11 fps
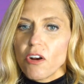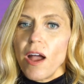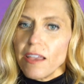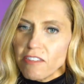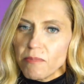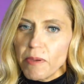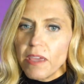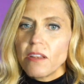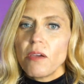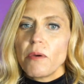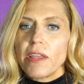
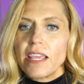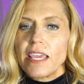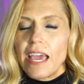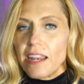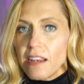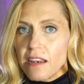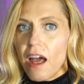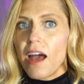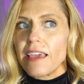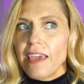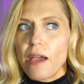husband, and he had
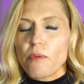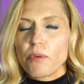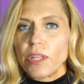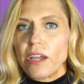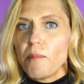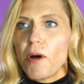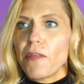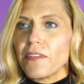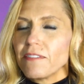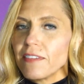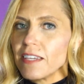not yet really come on
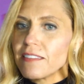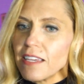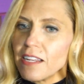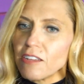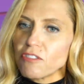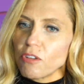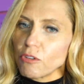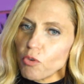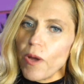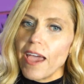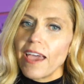the scenes in a
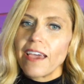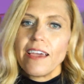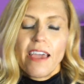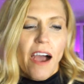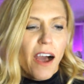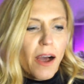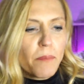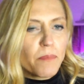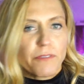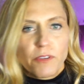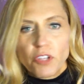social way.
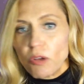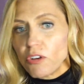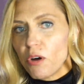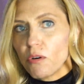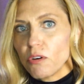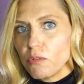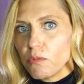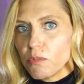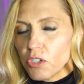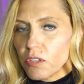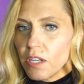If you don't know who
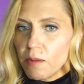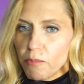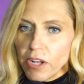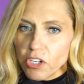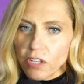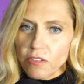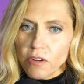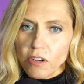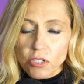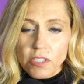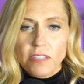Chalene and Bret Johnson are,
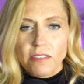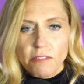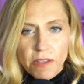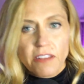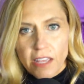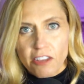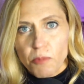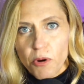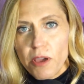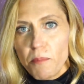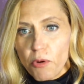Chalene's a fitness
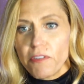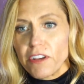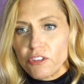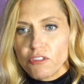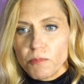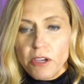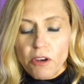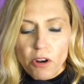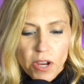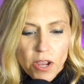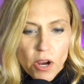expert and motivational
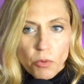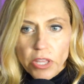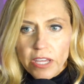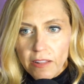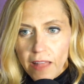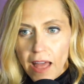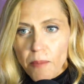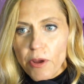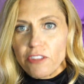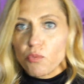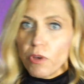speaker, really
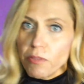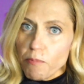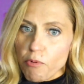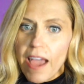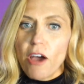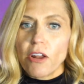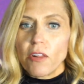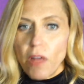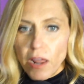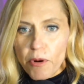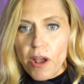collaborates with Bret on a
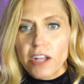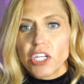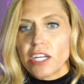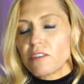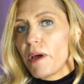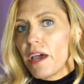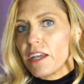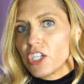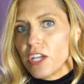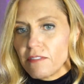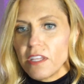lot of projects, but
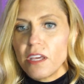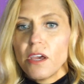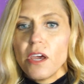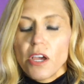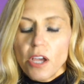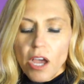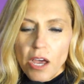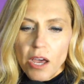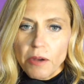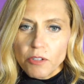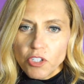she has the
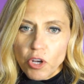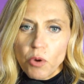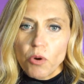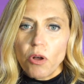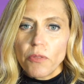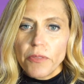show called